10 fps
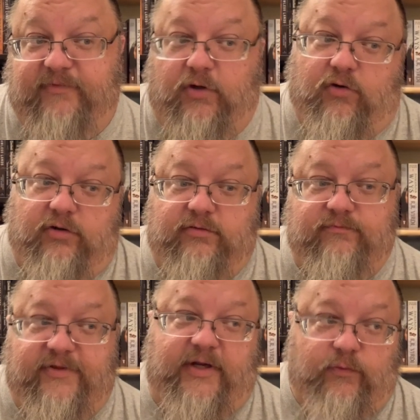Or
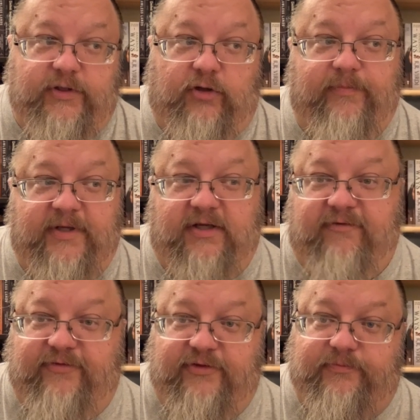they will be
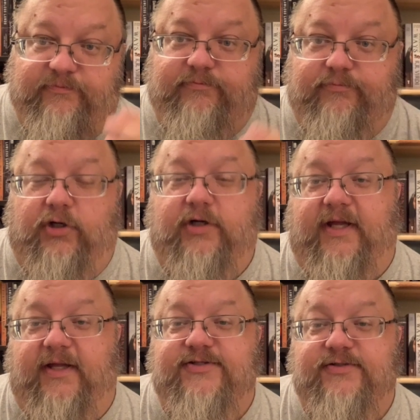if the book
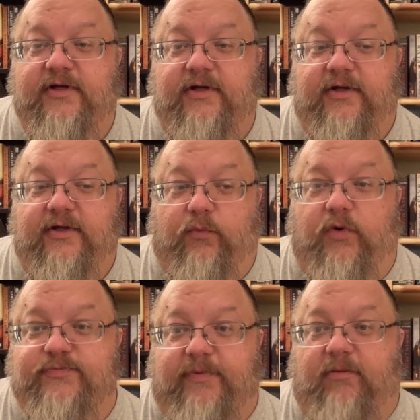
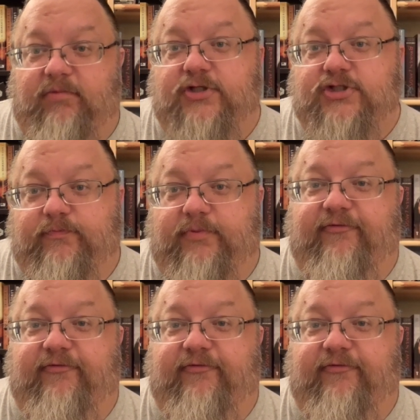was published